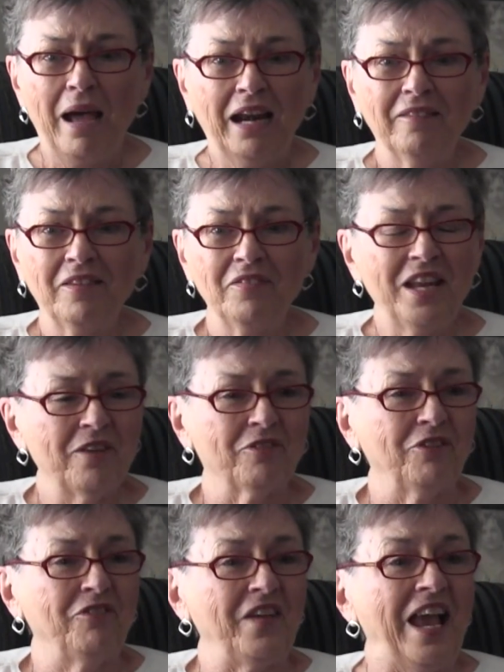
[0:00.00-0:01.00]
I've
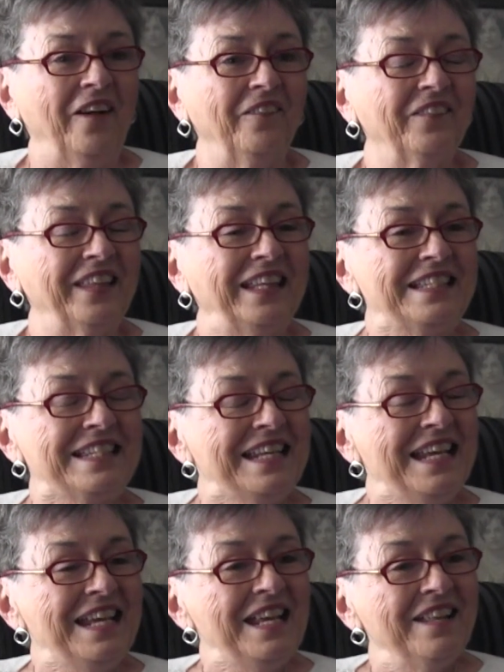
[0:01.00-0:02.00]
never felt that
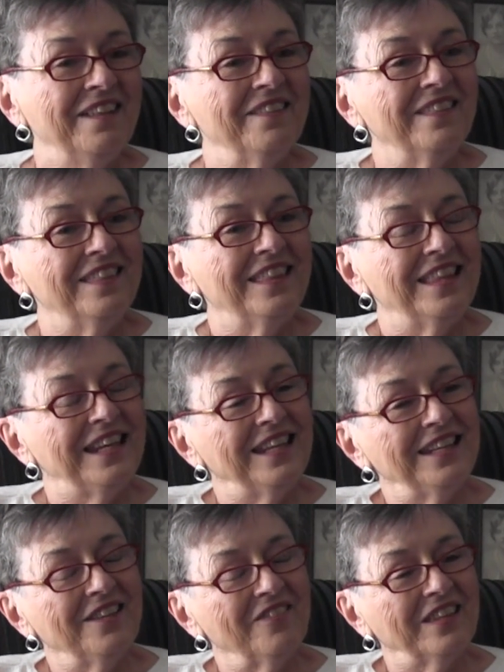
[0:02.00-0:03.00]

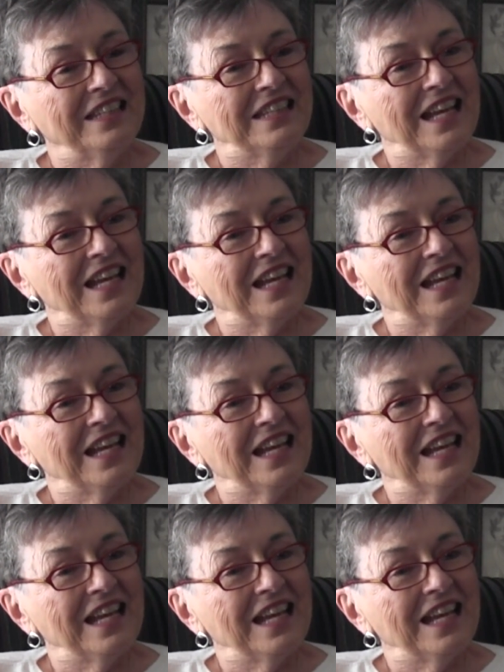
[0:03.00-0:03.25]
anything